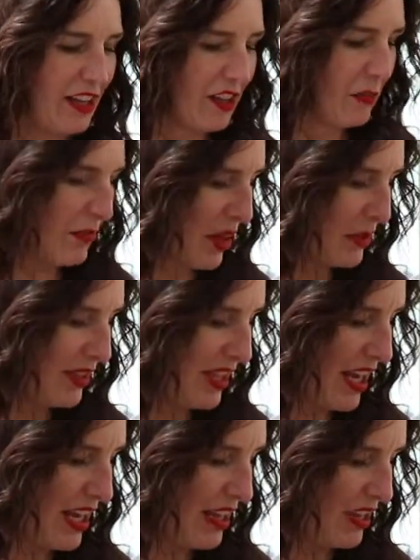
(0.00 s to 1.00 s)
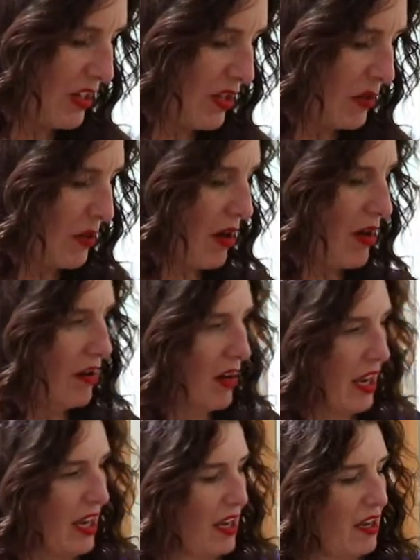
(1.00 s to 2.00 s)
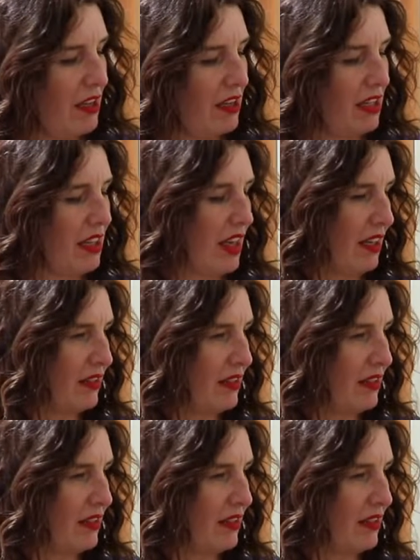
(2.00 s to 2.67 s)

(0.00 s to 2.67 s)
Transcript: And I would say that you are a honey, yes.